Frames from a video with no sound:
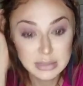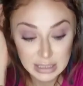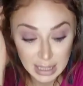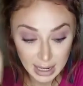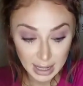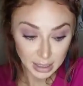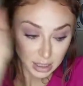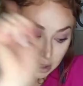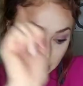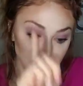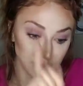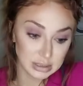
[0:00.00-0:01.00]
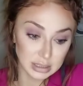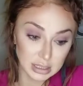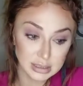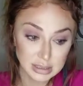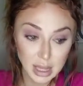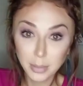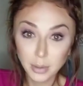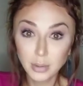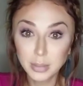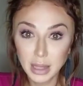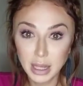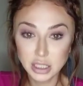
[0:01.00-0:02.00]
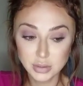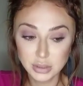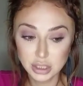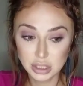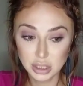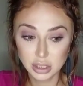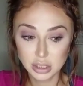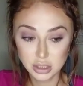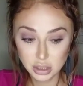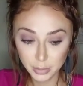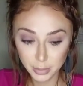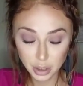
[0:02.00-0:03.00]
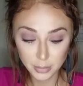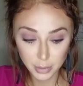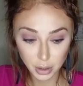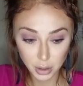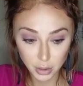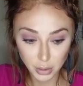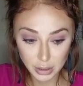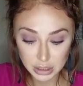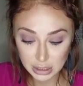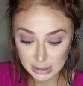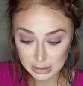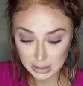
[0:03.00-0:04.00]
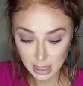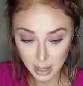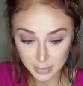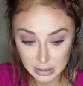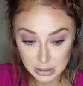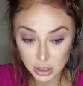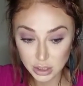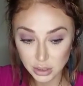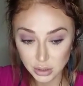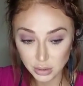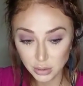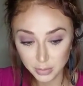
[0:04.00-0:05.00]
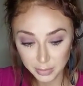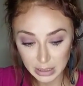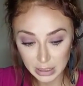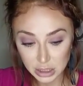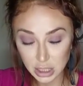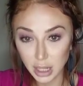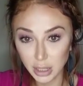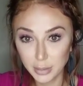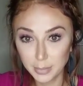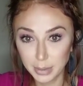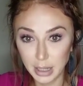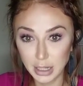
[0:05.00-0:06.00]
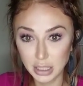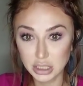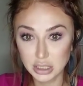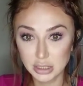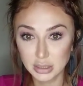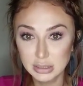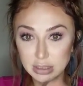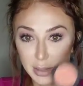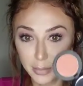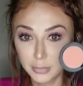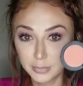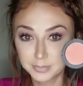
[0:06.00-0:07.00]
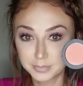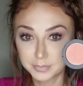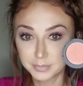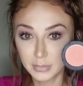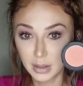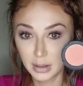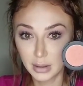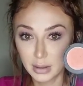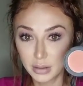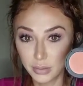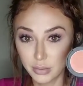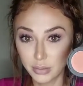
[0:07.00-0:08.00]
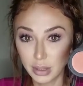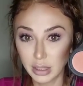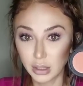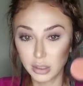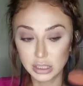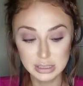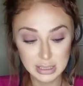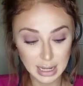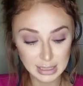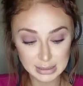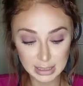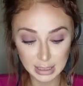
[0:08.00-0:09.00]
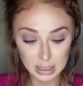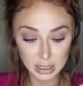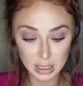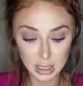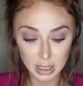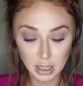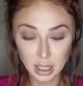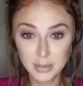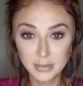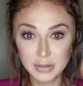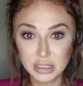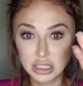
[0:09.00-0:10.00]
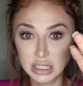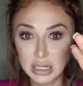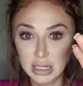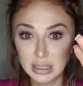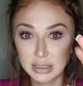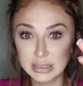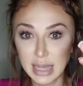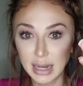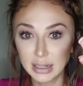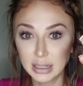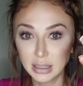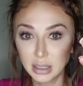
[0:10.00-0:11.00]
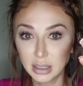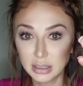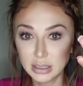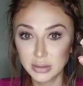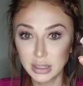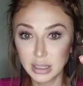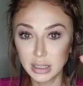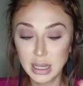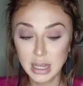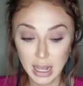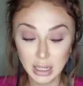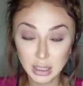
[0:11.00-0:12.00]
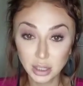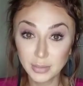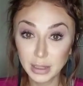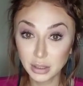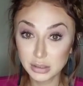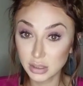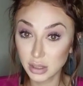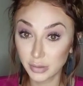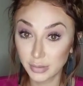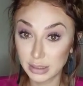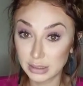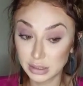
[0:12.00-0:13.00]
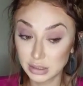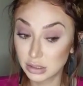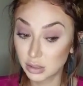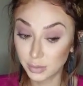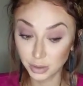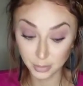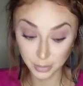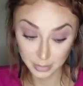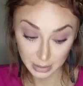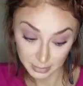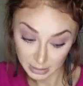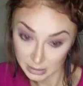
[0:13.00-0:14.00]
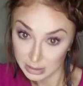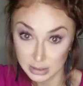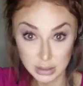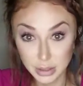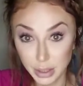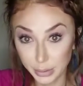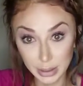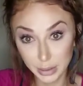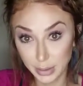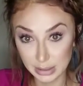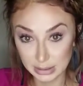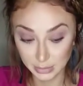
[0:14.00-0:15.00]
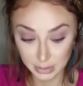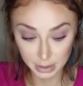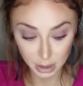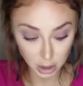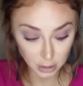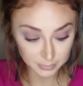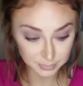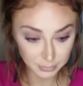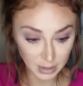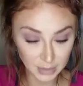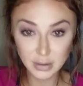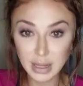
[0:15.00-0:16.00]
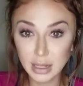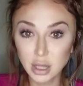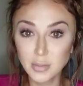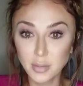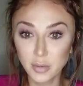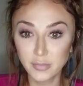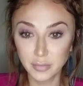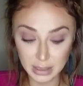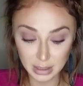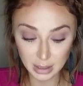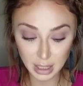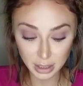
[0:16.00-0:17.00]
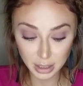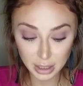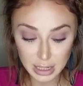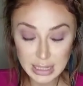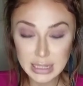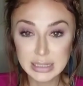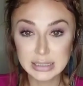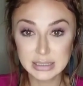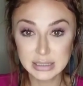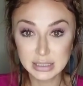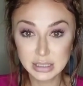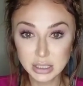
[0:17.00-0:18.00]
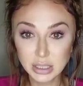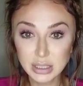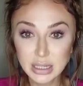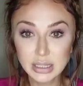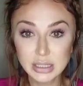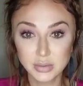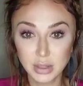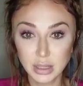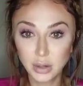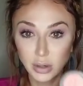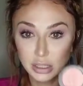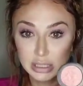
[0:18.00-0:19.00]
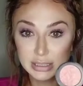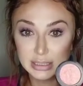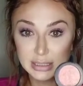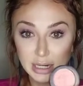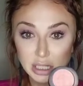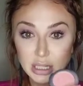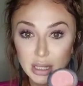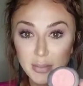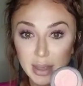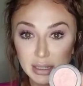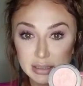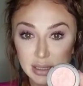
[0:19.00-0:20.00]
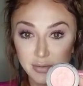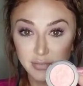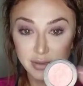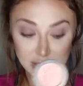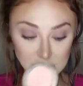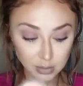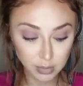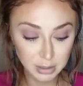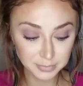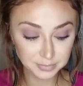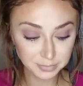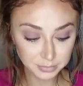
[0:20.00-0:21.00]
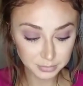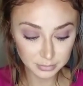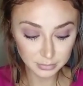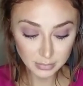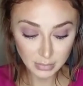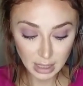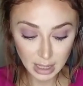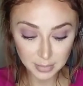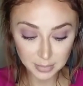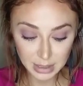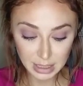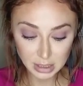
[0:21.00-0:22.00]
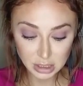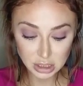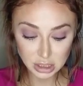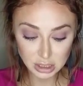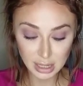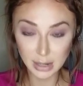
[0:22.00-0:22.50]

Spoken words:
Today I used Supple Blush, which is a super duper gorgeous, it's a new peach colored blush. It's called Supple. Really gorgeous. And it has like a little bit of a sheen, satiny look to it. A little bit goes a long way. It's super duper pigmented, so don't get crazy with it, girl. If you like a little bit more of a pink color, Sisterly is really gorgeous. It's actually a mix of this one and peach.